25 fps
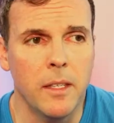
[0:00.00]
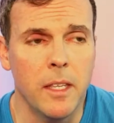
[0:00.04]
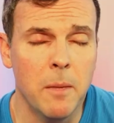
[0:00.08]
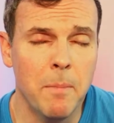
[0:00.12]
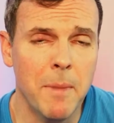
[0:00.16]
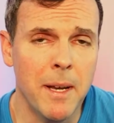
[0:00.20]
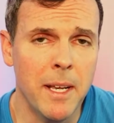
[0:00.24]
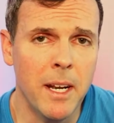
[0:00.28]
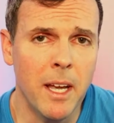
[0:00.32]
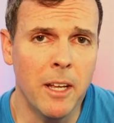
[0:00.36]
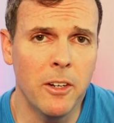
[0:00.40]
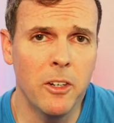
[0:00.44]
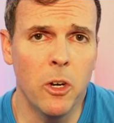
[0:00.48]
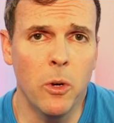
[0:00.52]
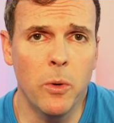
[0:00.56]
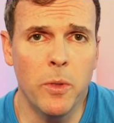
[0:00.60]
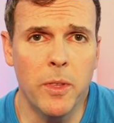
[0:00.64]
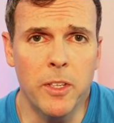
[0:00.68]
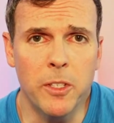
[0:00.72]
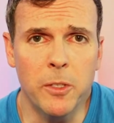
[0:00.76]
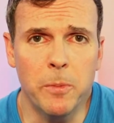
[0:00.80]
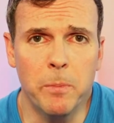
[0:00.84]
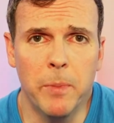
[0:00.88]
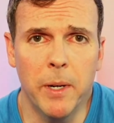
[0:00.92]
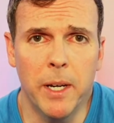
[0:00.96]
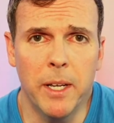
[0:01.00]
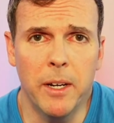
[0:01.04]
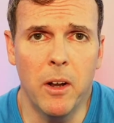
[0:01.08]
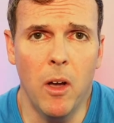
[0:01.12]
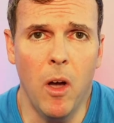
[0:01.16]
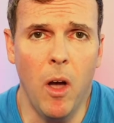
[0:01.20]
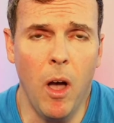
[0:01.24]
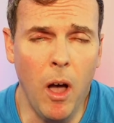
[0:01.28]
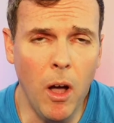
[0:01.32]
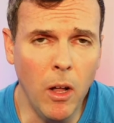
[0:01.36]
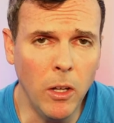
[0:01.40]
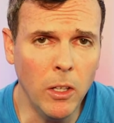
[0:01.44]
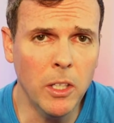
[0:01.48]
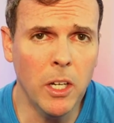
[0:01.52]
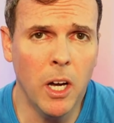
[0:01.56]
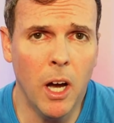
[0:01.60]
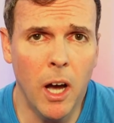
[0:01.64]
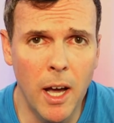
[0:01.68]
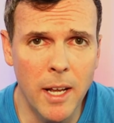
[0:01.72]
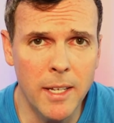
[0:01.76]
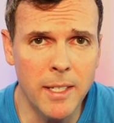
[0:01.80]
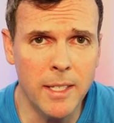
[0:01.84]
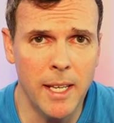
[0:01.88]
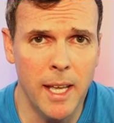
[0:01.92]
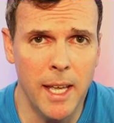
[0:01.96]
You might not know this, but all
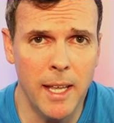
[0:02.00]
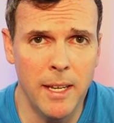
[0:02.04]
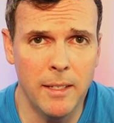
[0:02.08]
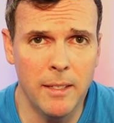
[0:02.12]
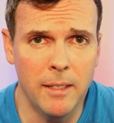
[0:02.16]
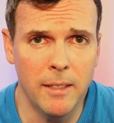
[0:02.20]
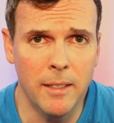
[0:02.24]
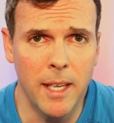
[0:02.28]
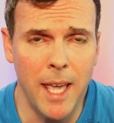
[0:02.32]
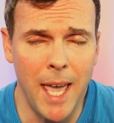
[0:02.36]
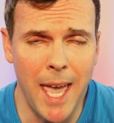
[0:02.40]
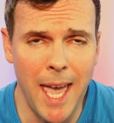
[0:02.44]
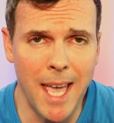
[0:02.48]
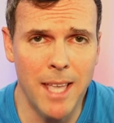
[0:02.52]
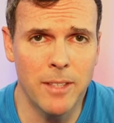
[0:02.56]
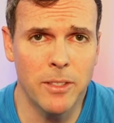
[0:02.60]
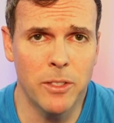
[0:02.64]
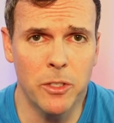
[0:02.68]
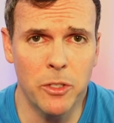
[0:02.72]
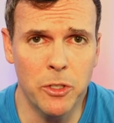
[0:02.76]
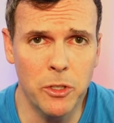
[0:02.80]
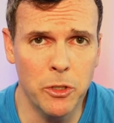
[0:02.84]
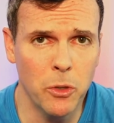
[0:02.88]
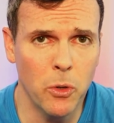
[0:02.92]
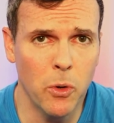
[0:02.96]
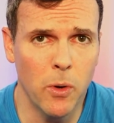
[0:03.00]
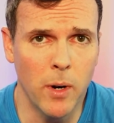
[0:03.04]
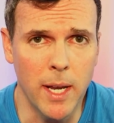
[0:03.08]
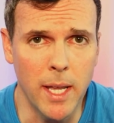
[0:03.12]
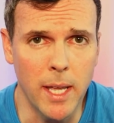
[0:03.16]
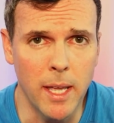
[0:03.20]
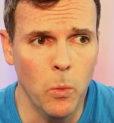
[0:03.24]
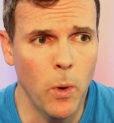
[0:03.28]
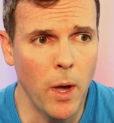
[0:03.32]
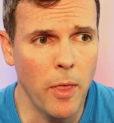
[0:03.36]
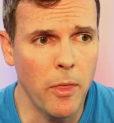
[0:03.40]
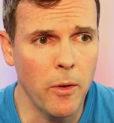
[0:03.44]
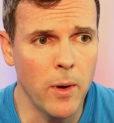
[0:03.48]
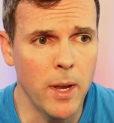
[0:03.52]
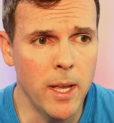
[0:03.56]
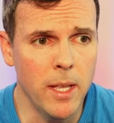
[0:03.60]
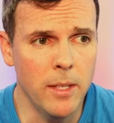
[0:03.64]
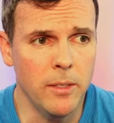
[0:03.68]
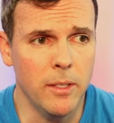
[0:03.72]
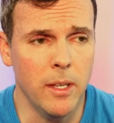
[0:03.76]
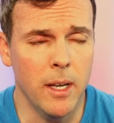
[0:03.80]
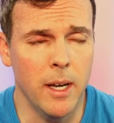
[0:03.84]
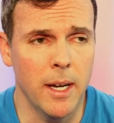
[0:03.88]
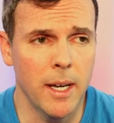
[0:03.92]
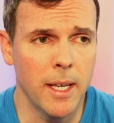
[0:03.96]
content has a story. Whether
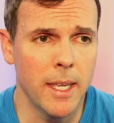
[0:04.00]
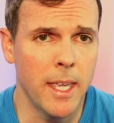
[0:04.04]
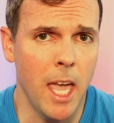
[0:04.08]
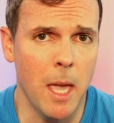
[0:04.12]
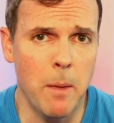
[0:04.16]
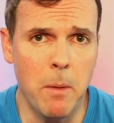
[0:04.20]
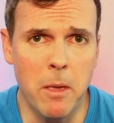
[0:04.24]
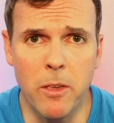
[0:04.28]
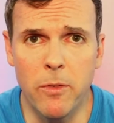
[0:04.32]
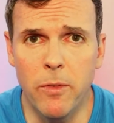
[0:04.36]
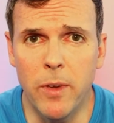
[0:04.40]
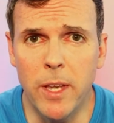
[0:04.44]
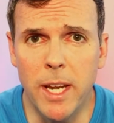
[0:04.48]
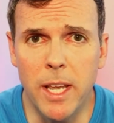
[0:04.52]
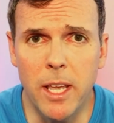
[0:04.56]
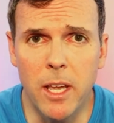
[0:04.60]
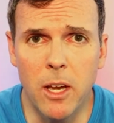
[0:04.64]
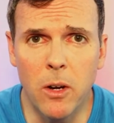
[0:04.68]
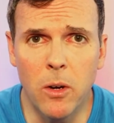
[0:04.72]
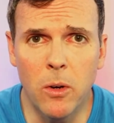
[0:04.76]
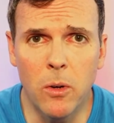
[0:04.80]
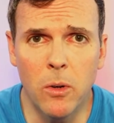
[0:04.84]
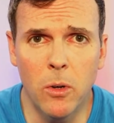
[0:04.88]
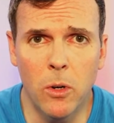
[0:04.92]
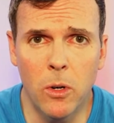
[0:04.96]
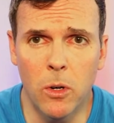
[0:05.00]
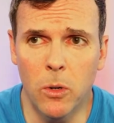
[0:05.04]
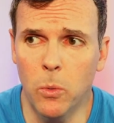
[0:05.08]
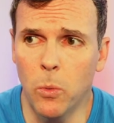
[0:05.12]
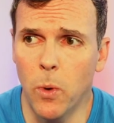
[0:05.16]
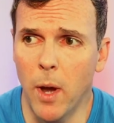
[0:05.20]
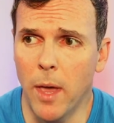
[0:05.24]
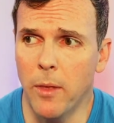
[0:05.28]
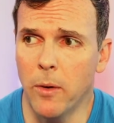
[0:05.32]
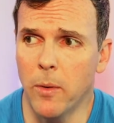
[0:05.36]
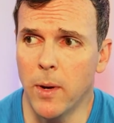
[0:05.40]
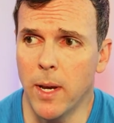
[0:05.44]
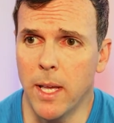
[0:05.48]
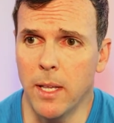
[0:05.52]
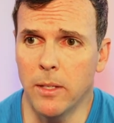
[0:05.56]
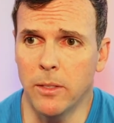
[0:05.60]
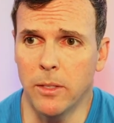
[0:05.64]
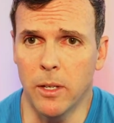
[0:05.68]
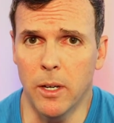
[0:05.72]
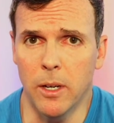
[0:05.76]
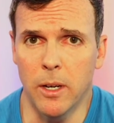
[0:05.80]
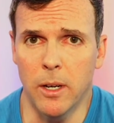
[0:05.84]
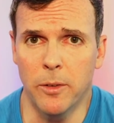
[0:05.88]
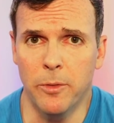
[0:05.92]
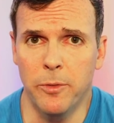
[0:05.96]
it's a gaming video, or whether it's
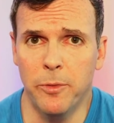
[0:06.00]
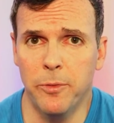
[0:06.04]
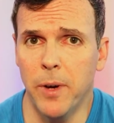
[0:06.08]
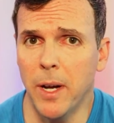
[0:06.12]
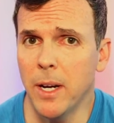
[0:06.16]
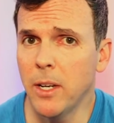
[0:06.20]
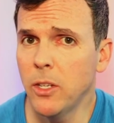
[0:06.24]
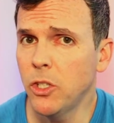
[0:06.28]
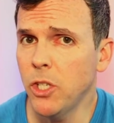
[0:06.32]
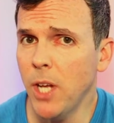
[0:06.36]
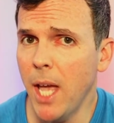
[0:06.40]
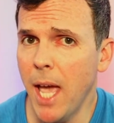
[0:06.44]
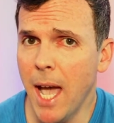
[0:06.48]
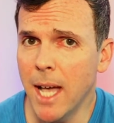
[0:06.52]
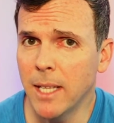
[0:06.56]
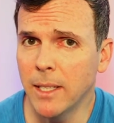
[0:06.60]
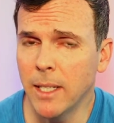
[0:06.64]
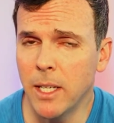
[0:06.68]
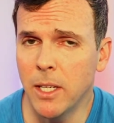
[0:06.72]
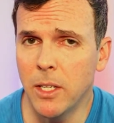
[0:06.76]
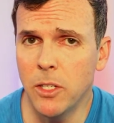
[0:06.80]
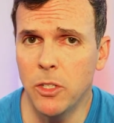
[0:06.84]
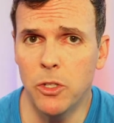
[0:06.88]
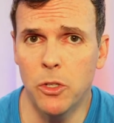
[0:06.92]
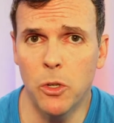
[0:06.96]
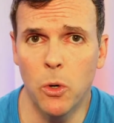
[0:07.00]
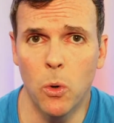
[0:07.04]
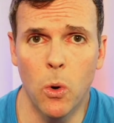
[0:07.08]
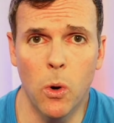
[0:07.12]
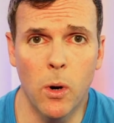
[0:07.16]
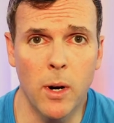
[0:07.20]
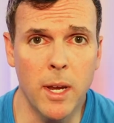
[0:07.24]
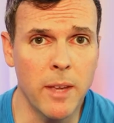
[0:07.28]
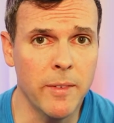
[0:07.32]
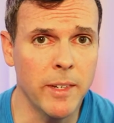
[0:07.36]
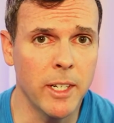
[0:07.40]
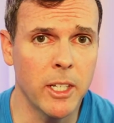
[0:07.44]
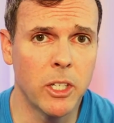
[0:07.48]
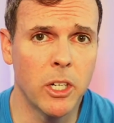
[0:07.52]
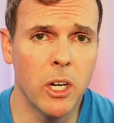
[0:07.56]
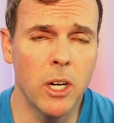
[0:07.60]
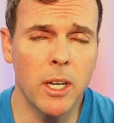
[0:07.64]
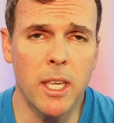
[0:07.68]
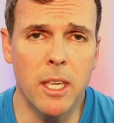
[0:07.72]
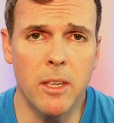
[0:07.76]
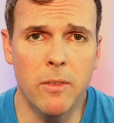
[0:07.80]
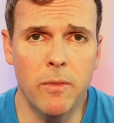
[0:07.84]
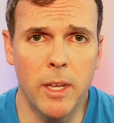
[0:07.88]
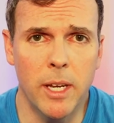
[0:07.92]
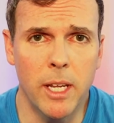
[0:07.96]
a fun challenge, or even a
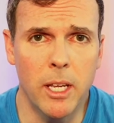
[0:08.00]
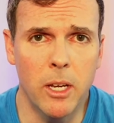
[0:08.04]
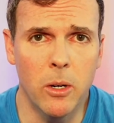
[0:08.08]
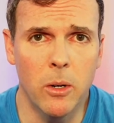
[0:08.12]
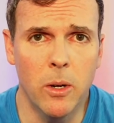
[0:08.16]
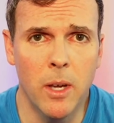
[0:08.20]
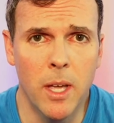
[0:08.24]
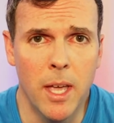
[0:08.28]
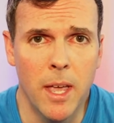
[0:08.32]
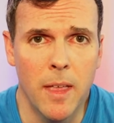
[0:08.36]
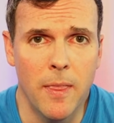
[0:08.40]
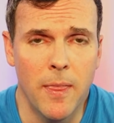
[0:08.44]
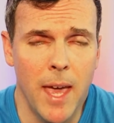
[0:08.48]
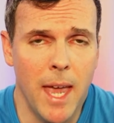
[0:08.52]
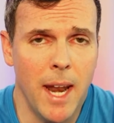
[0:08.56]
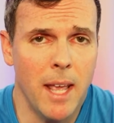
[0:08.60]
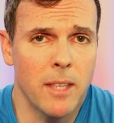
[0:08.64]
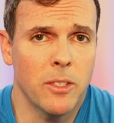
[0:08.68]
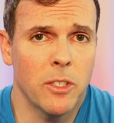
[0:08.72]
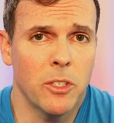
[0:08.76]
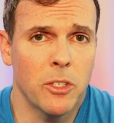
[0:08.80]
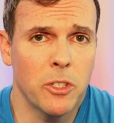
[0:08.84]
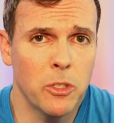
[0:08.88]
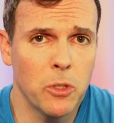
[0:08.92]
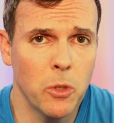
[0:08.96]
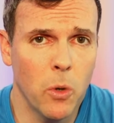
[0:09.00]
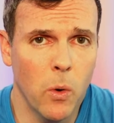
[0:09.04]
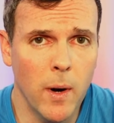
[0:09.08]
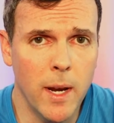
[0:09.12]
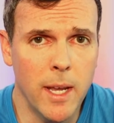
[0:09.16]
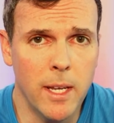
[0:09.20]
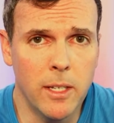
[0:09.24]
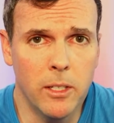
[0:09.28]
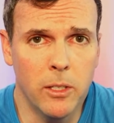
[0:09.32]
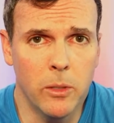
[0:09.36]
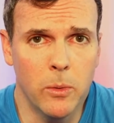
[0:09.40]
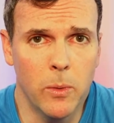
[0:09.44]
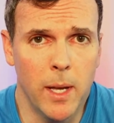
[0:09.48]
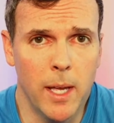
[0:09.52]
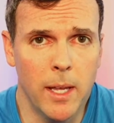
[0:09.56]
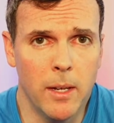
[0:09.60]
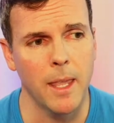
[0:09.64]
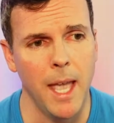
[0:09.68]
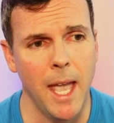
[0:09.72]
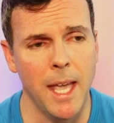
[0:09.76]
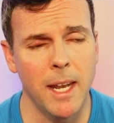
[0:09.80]
cooking video, that has a story to it.